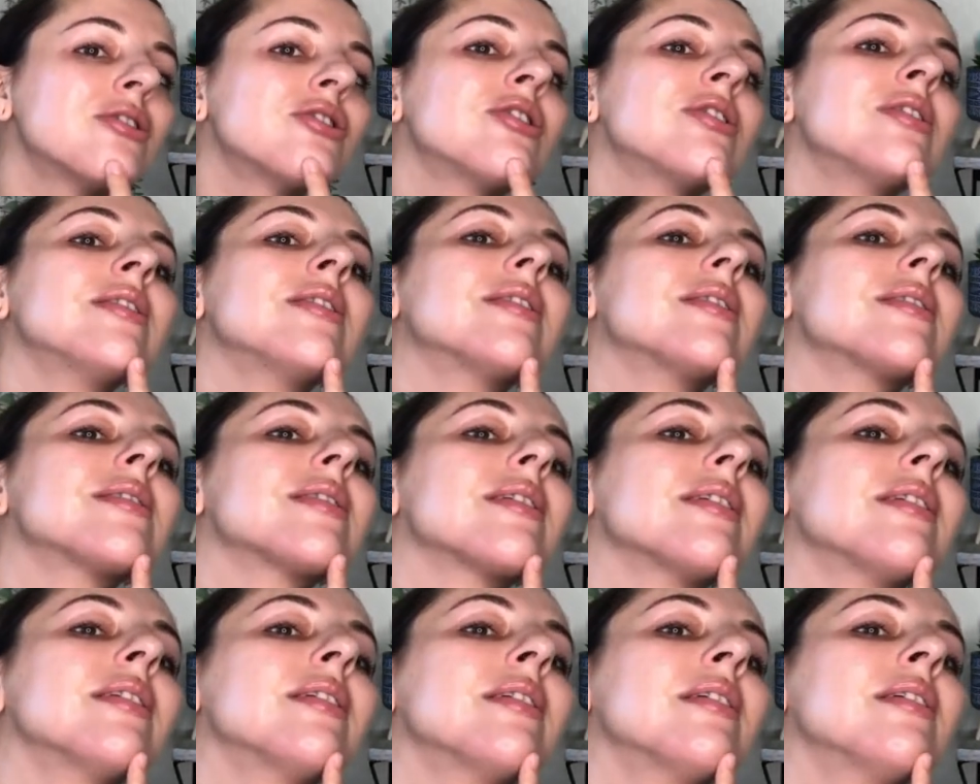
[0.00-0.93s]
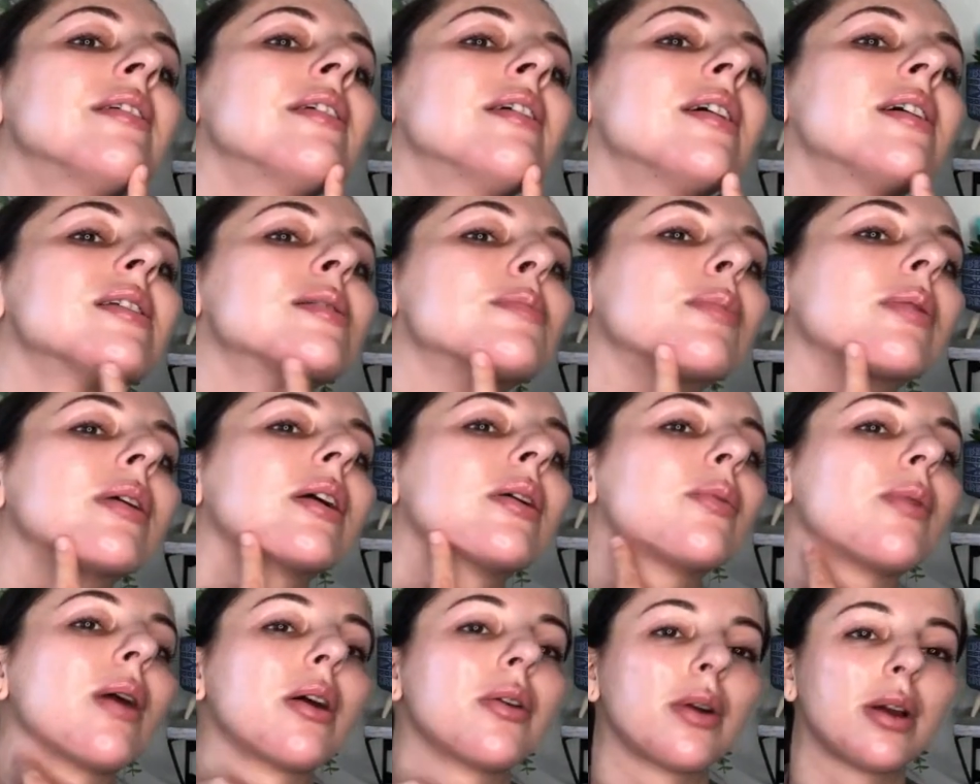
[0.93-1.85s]
jeez pretty
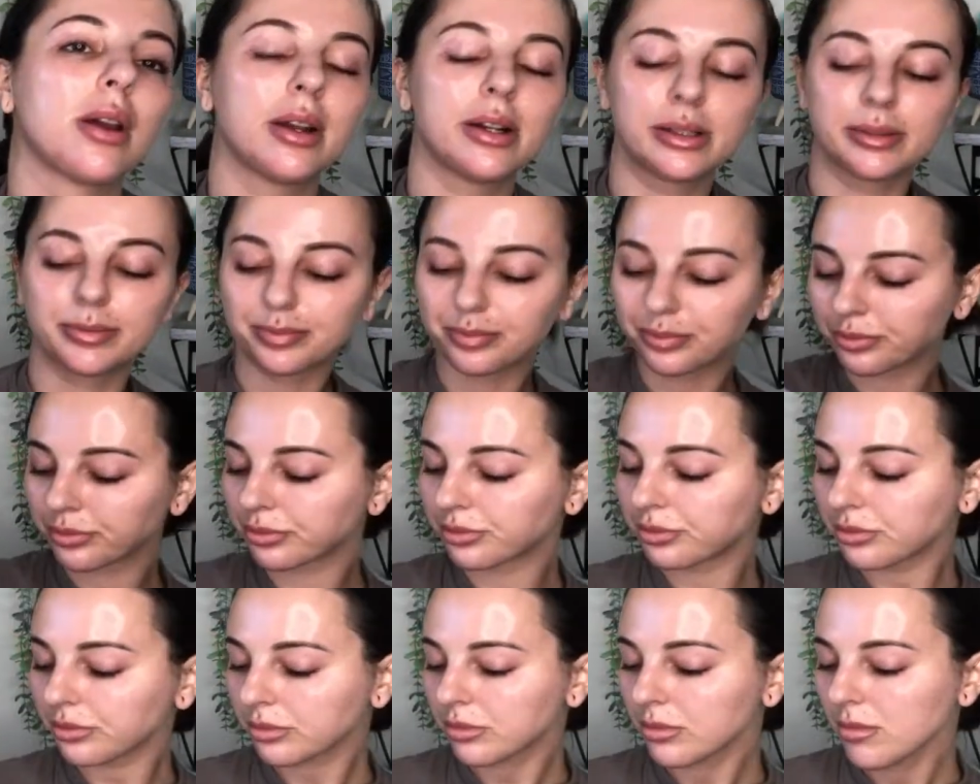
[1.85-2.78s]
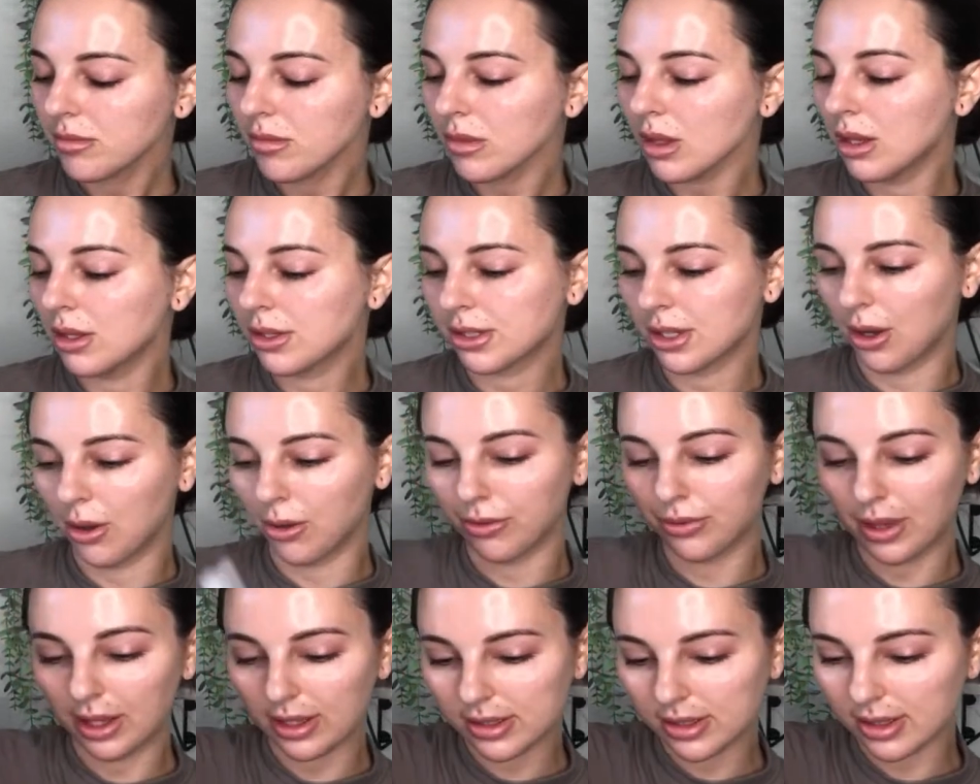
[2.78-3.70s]
red right here so
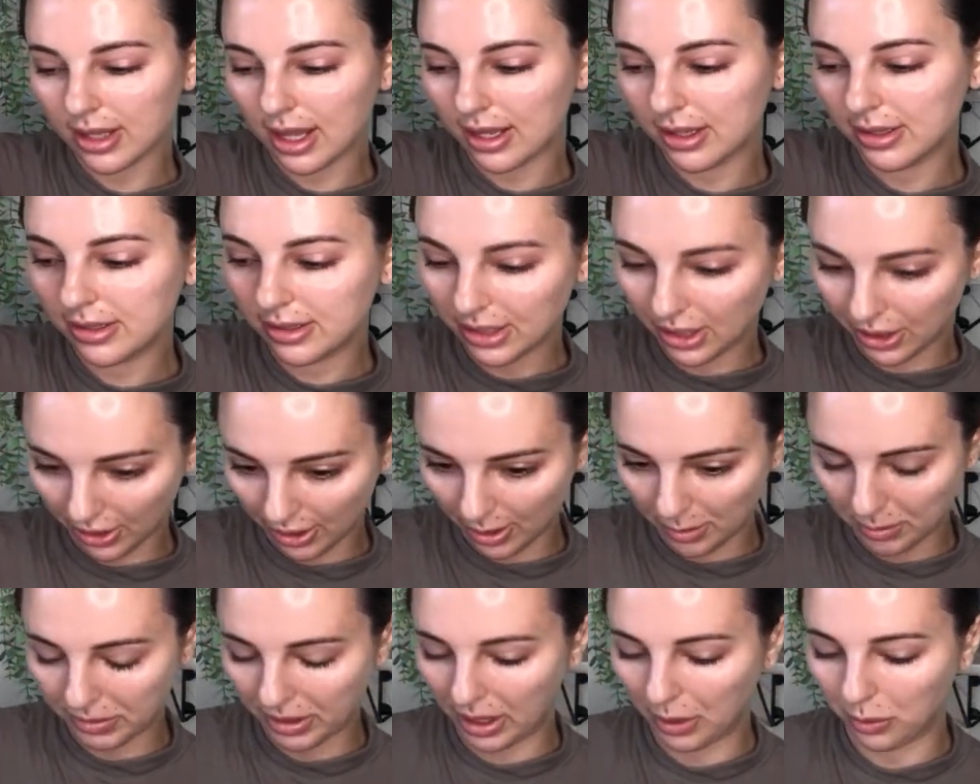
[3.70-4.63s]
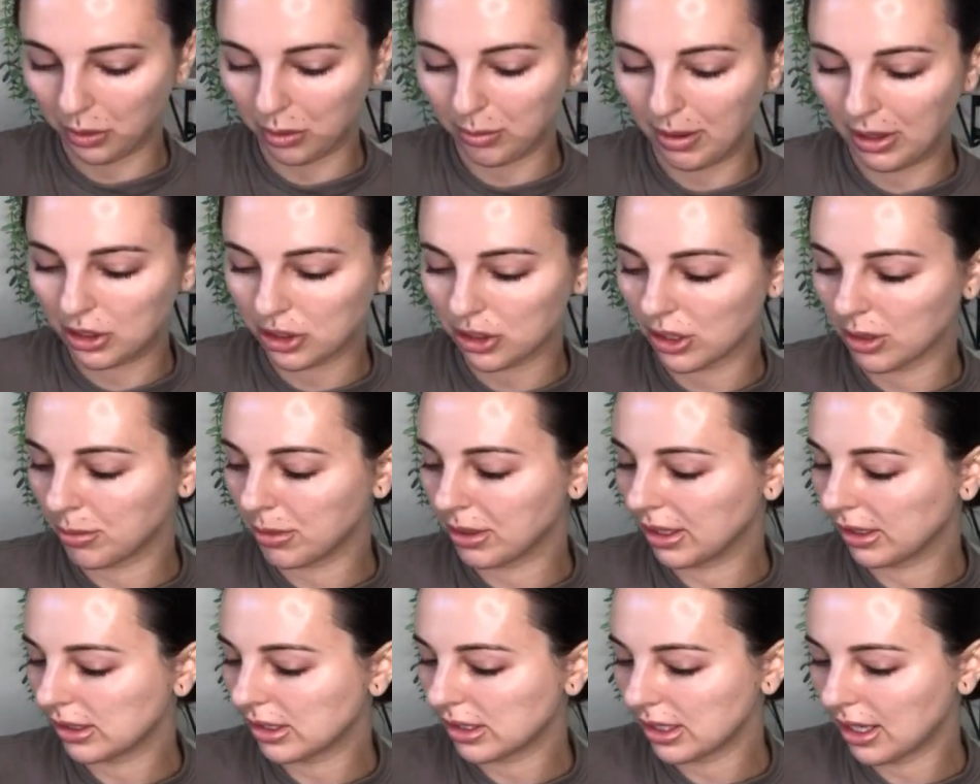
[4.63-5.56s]
that's the last serum that I will mention but
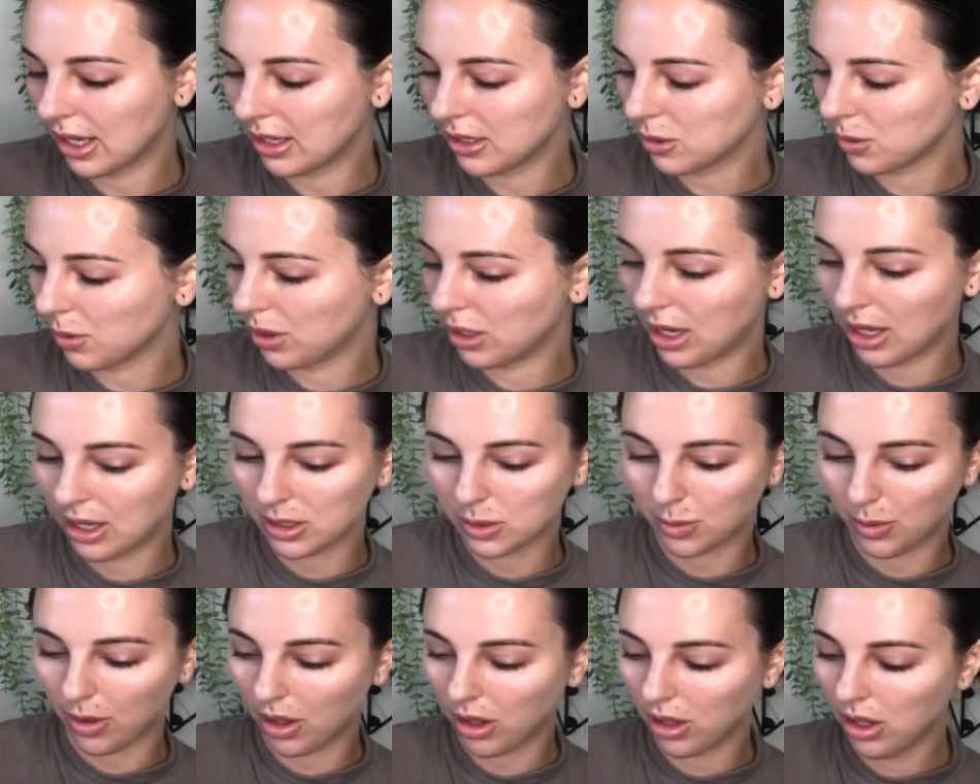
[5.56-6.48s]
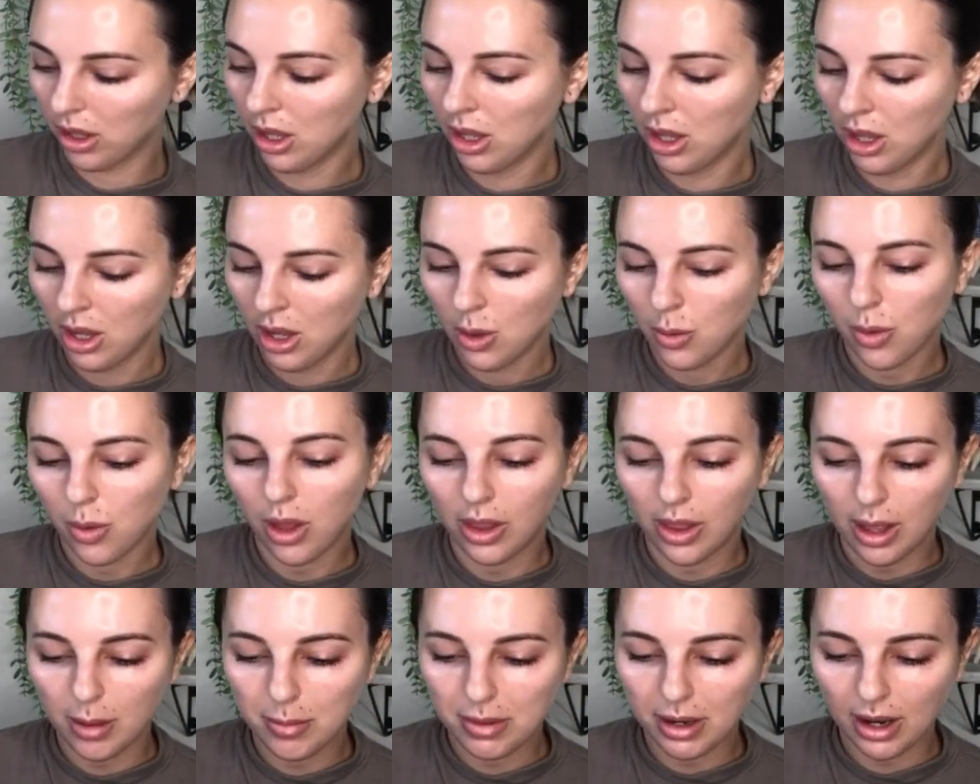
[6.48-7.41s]
it's a nice one as well well
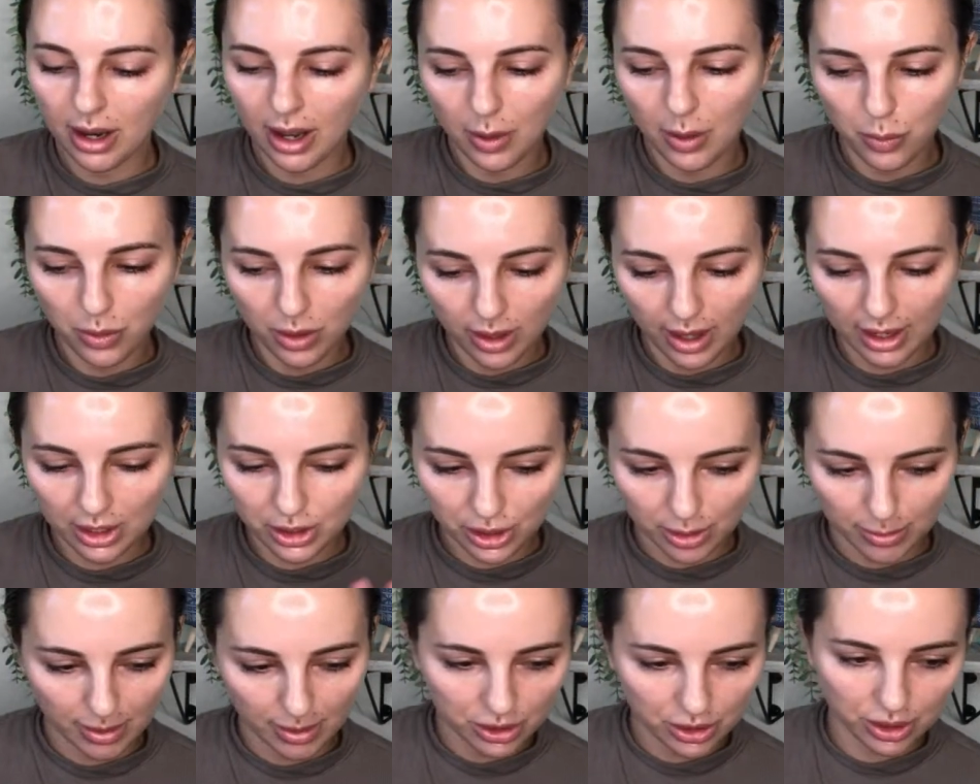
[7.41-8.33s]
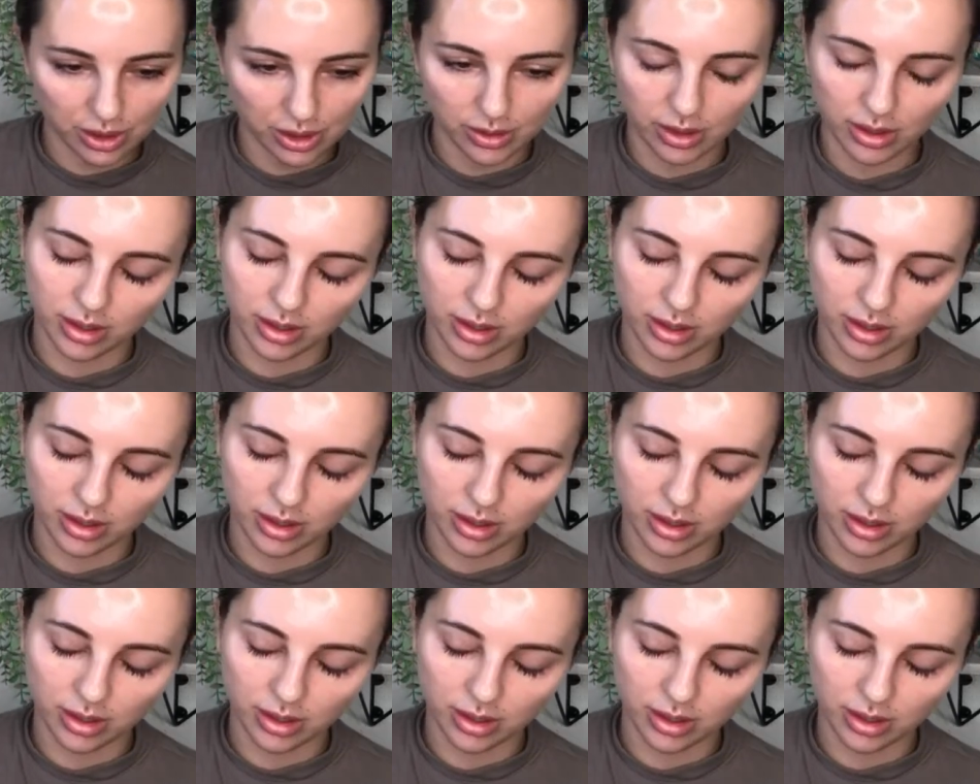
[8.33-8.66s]
I mean I will actually mention